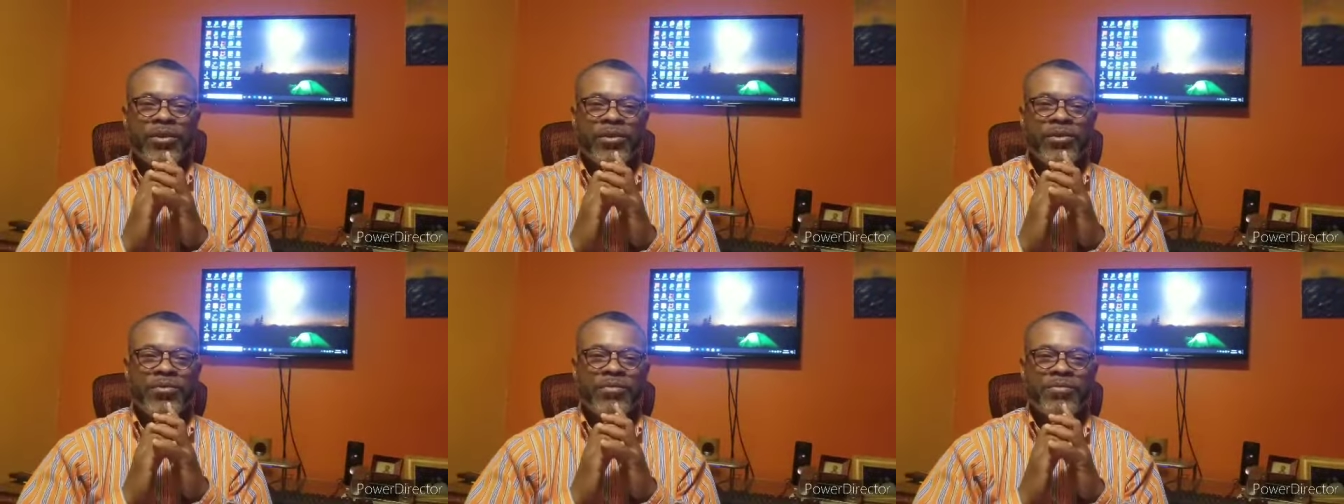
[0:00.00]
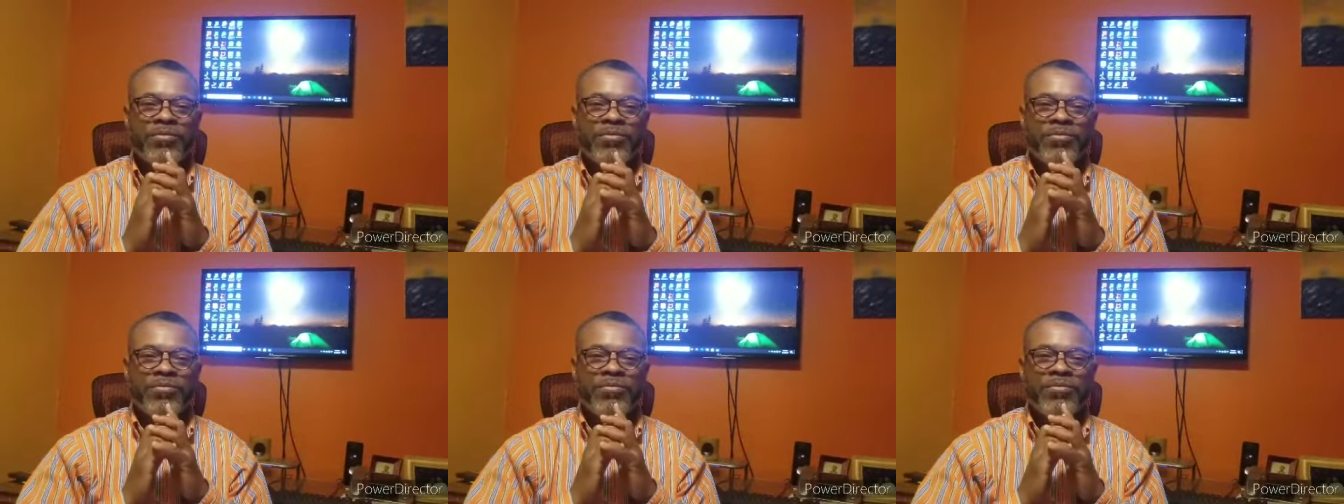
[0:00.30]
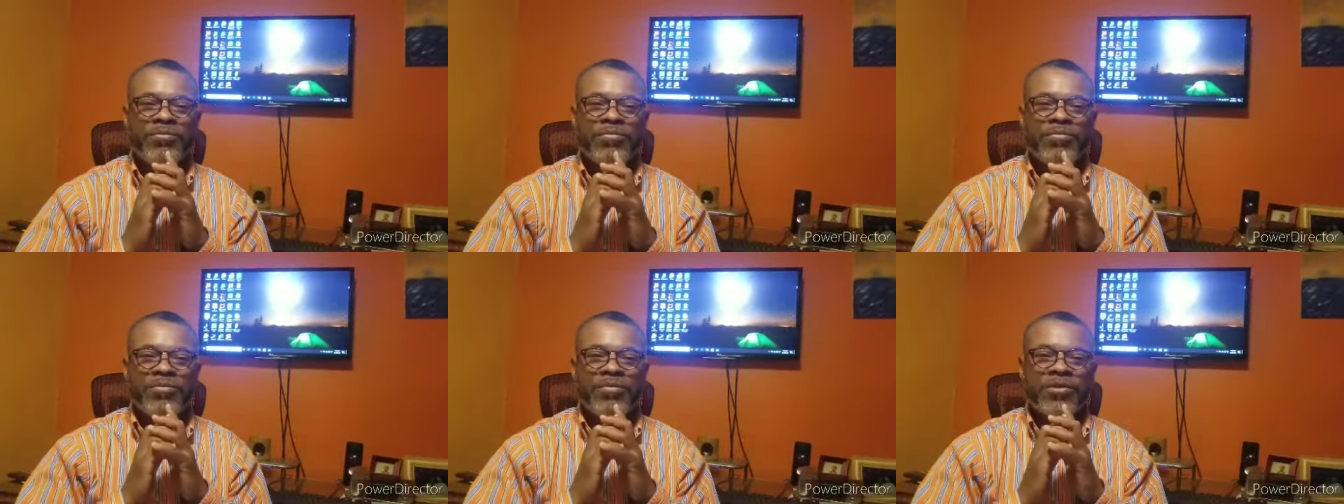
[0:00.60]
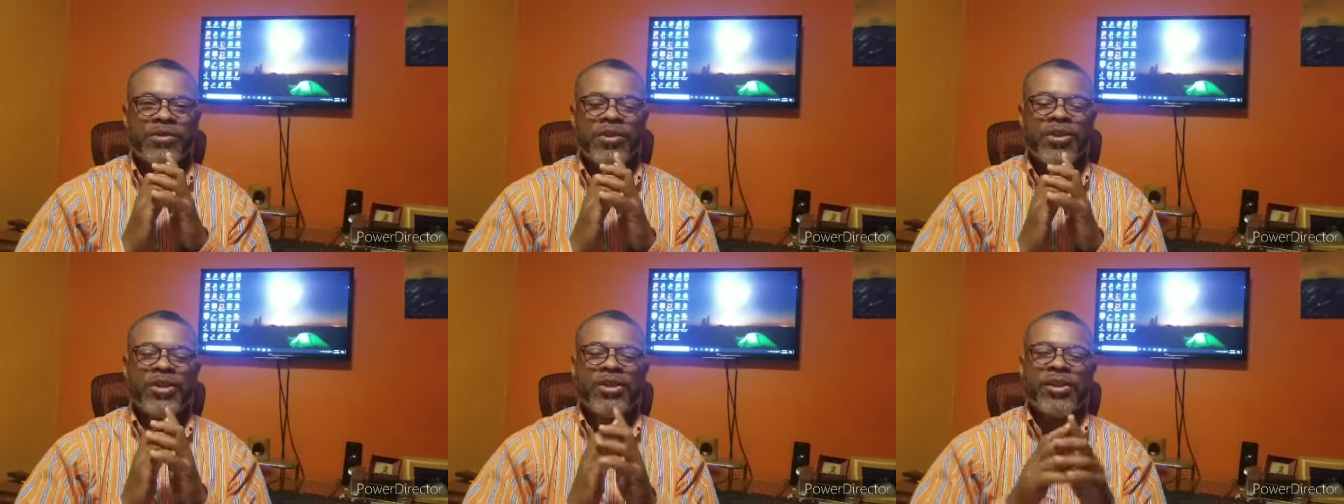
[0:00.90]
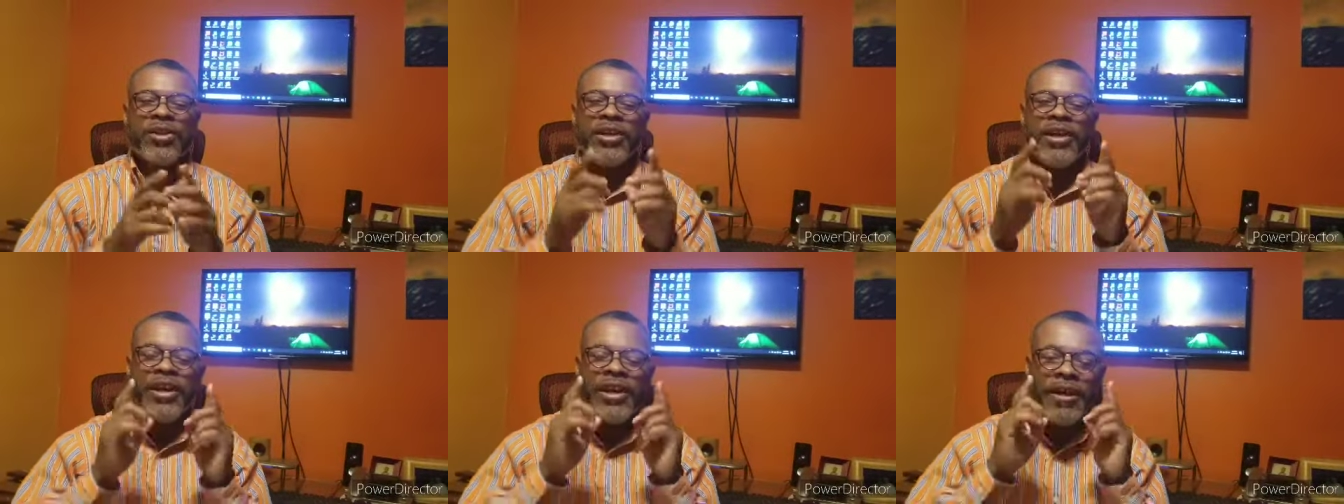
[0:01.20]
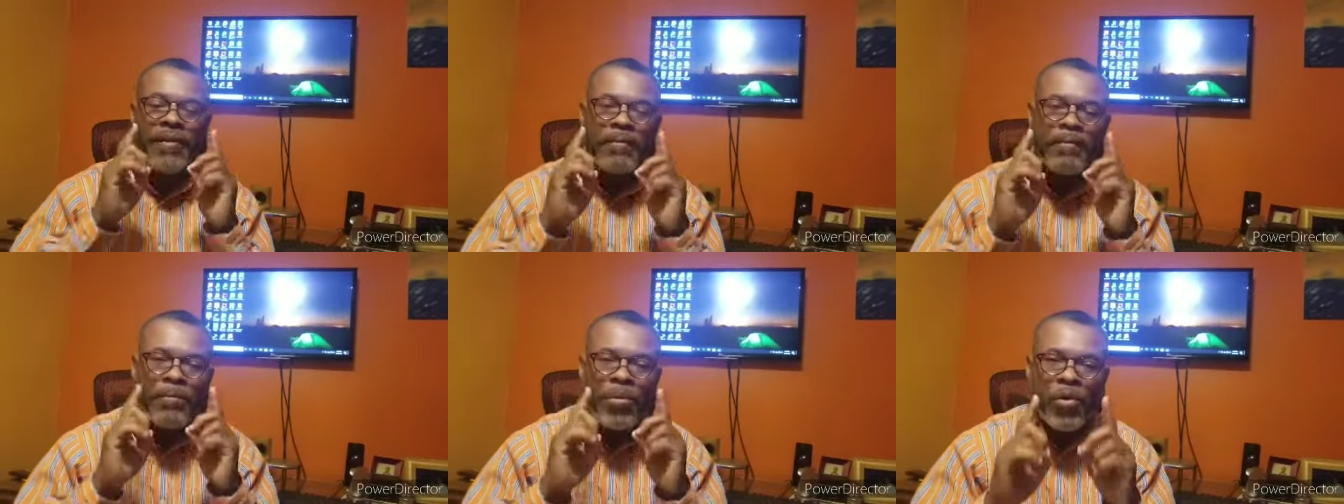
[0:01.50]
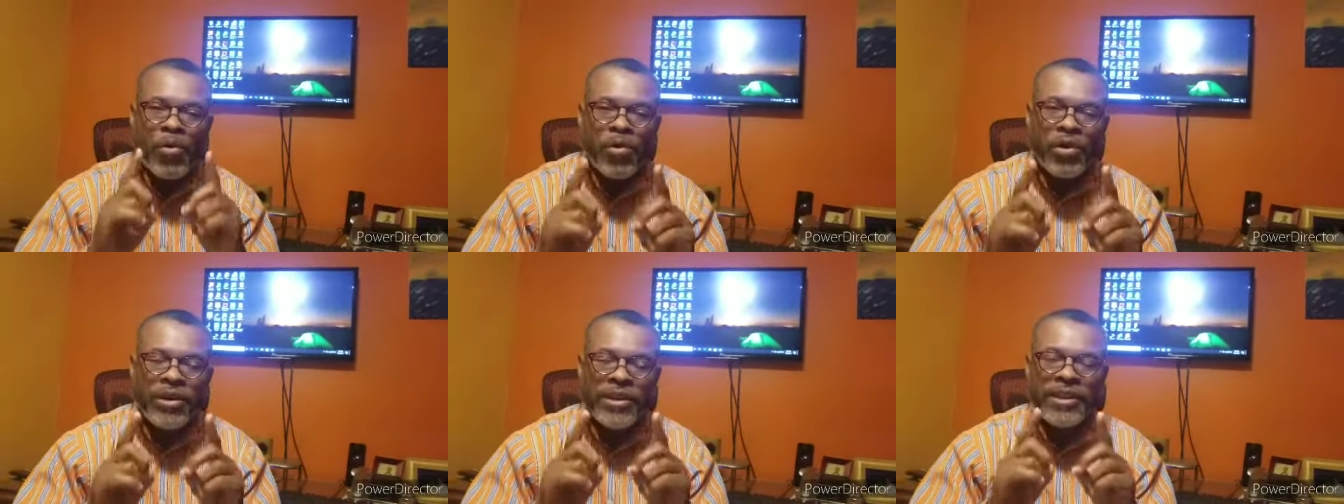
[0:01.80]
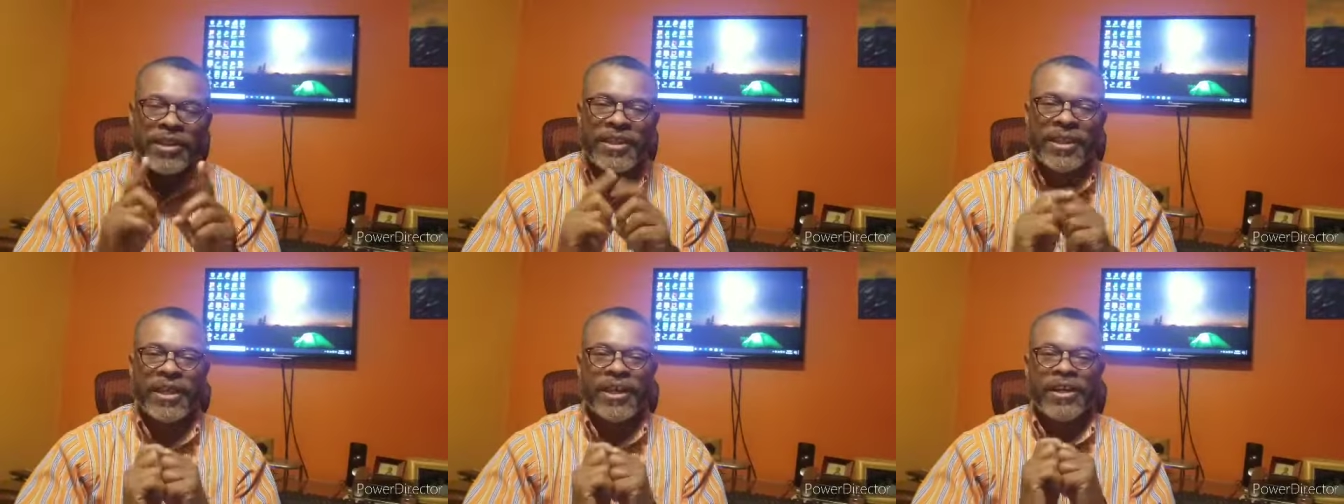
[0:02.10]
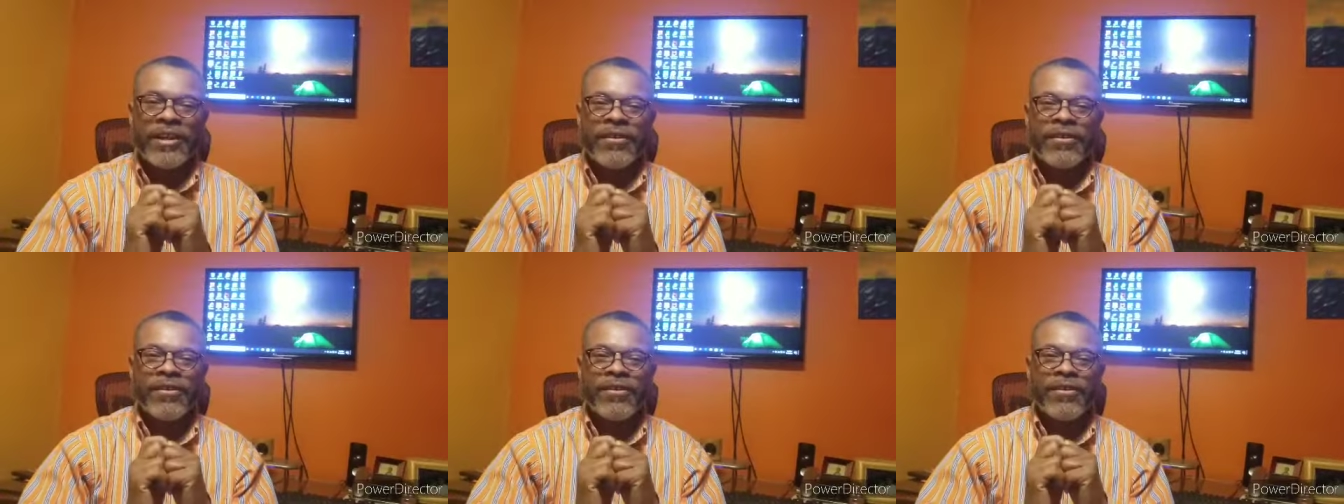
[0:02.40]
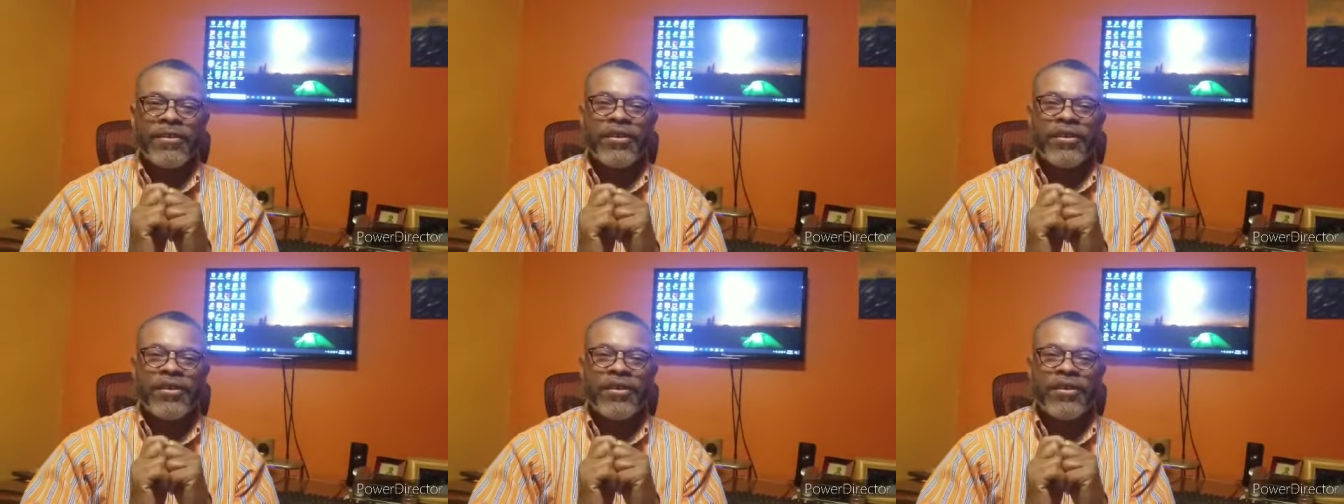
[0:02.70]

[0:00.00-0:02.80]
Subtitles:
Mm-hmm. Important thing.